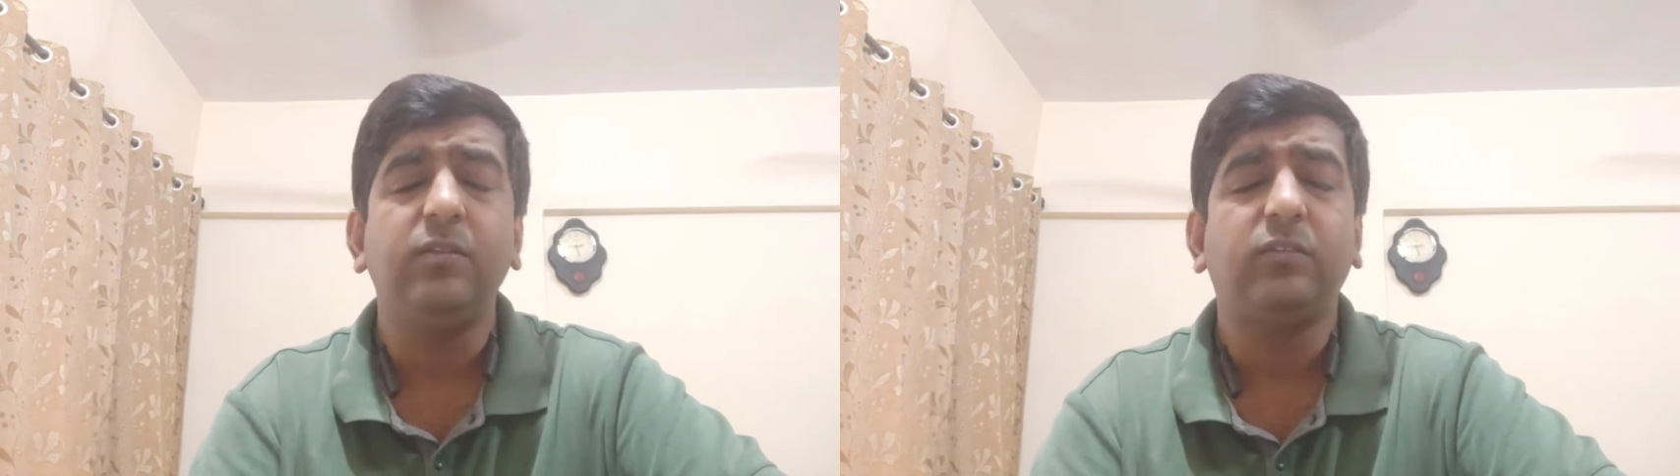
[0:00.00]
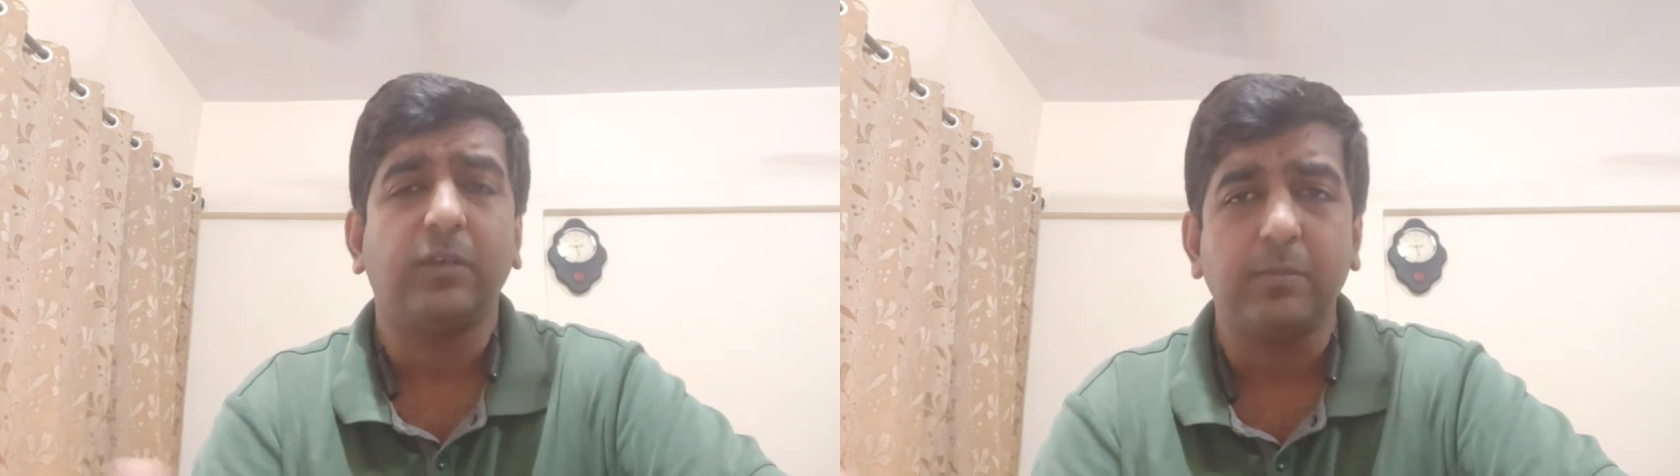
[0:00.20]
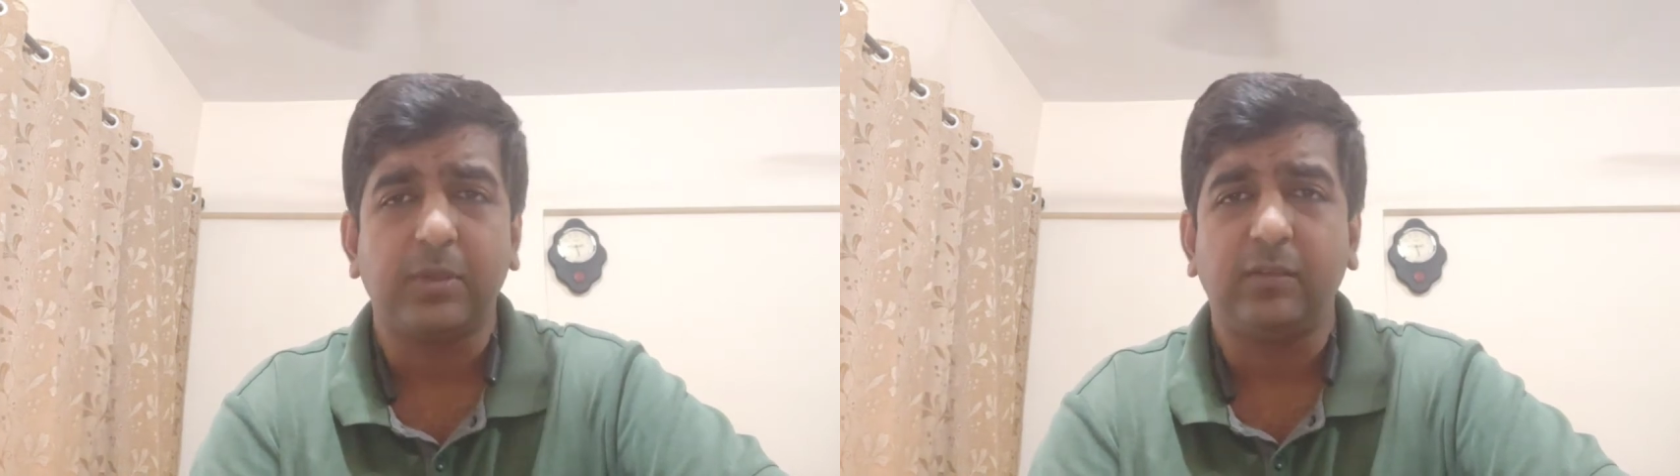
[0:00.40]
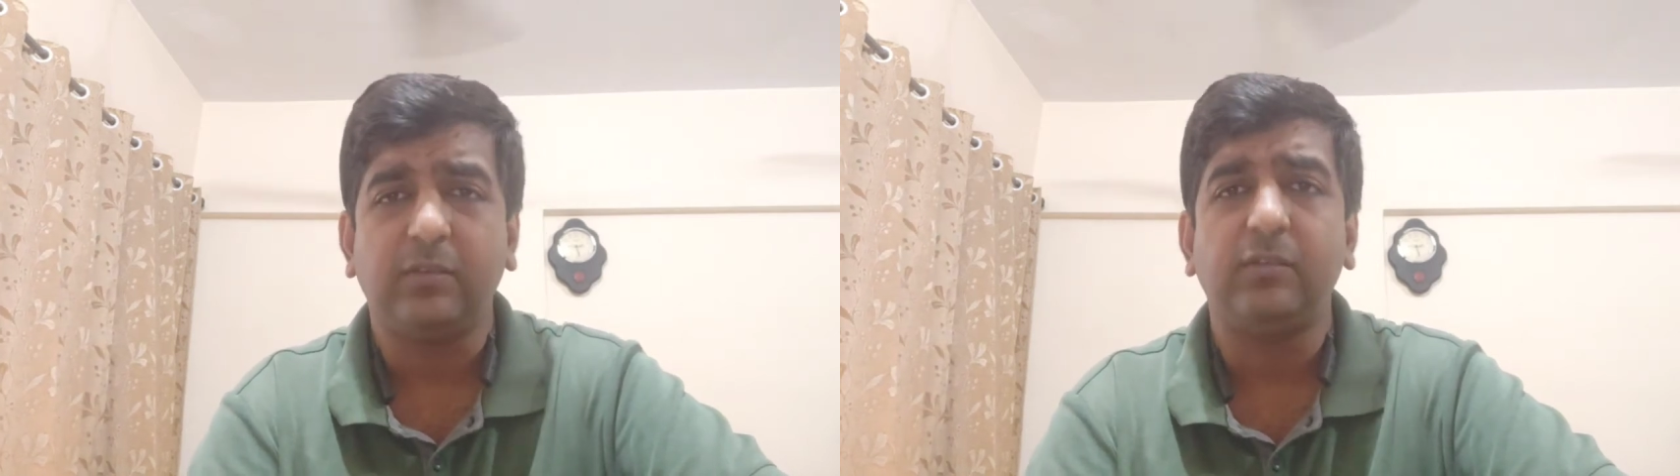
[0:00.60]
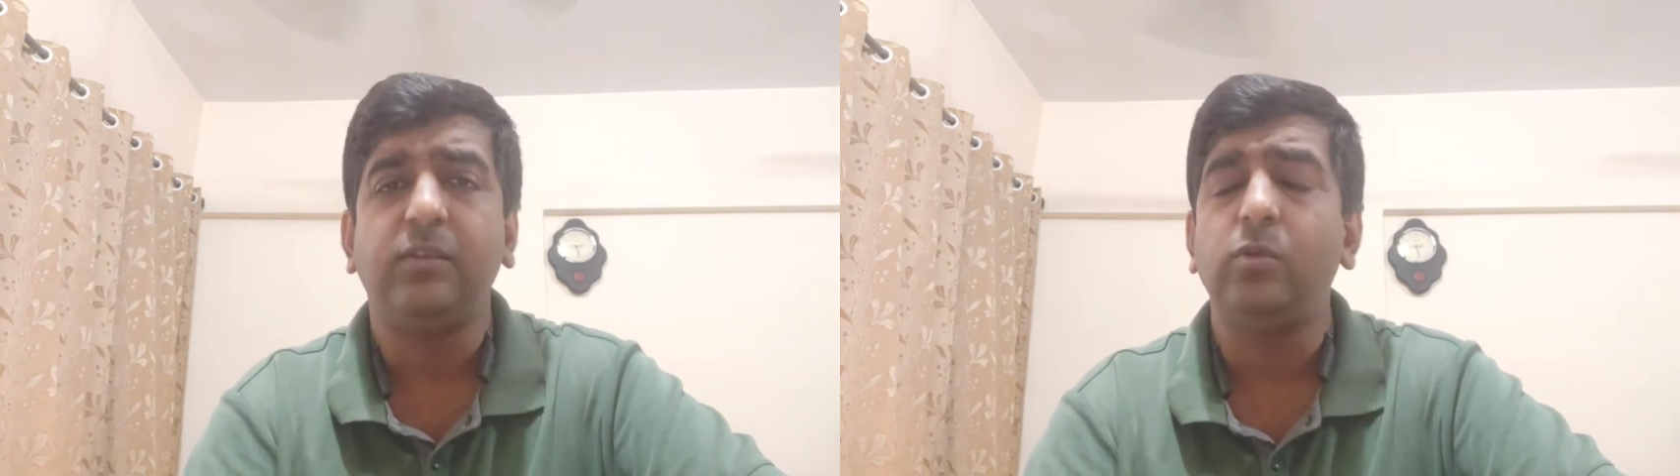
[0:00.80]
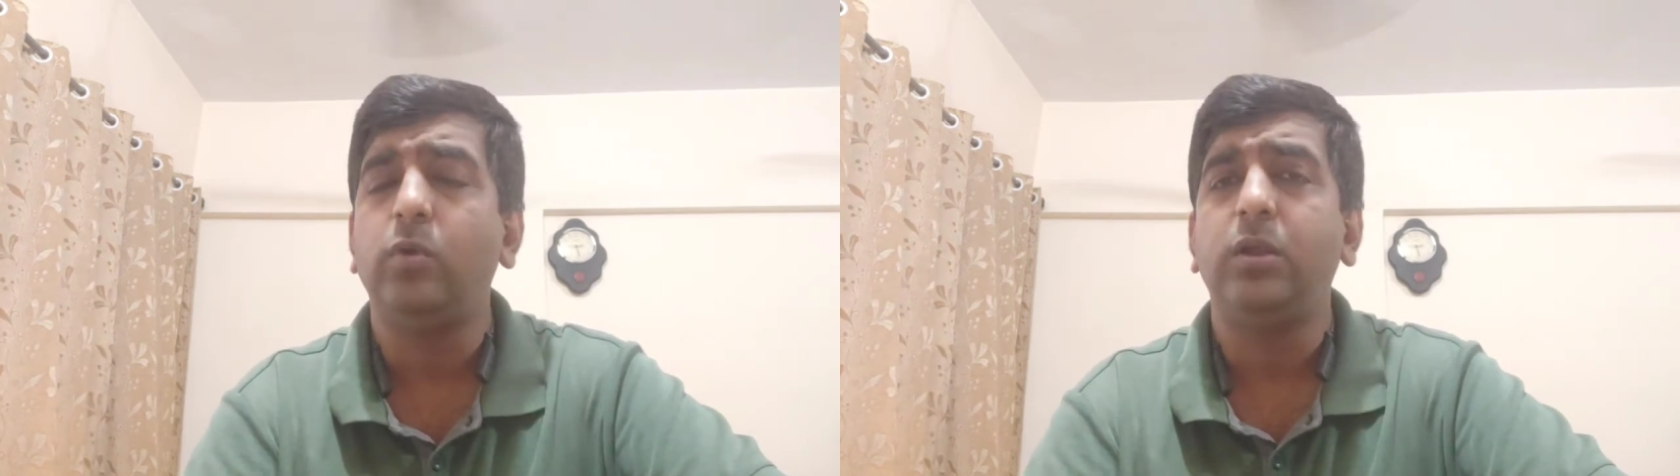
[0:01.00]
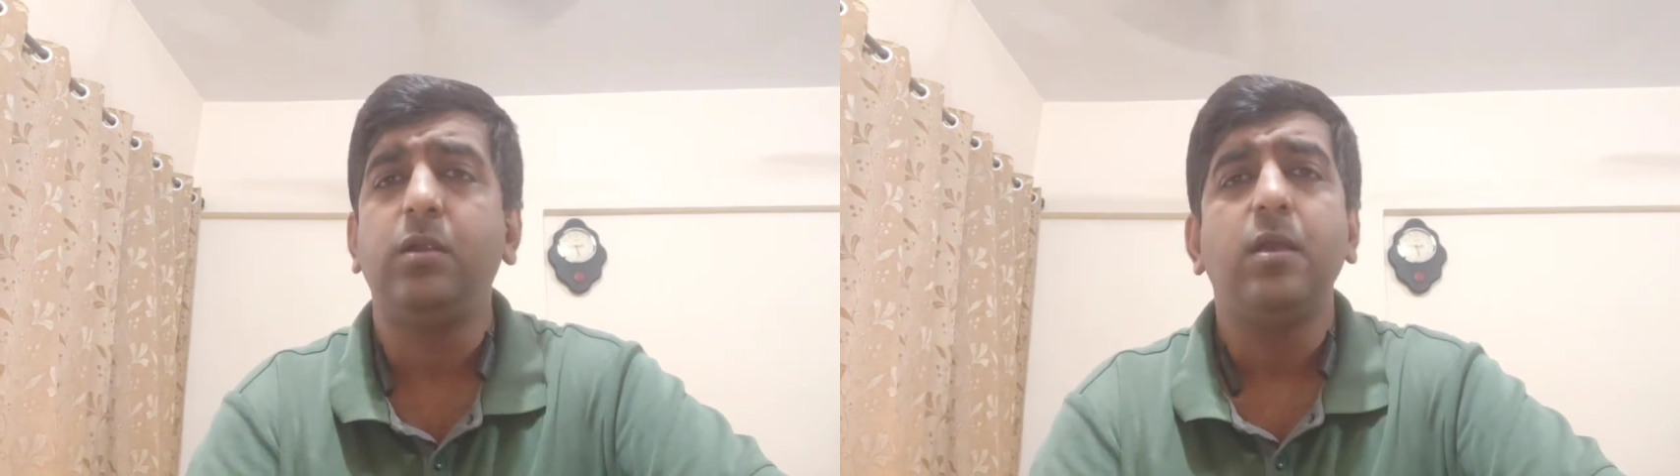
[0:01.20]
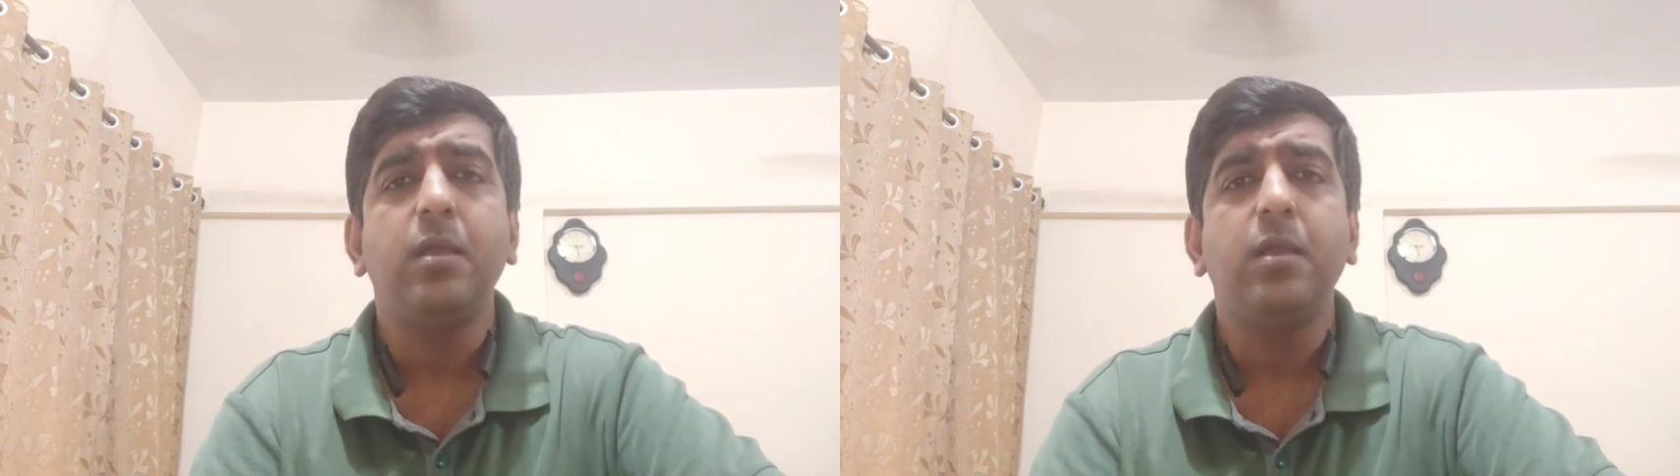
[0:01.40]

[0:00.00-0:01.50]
in some cases even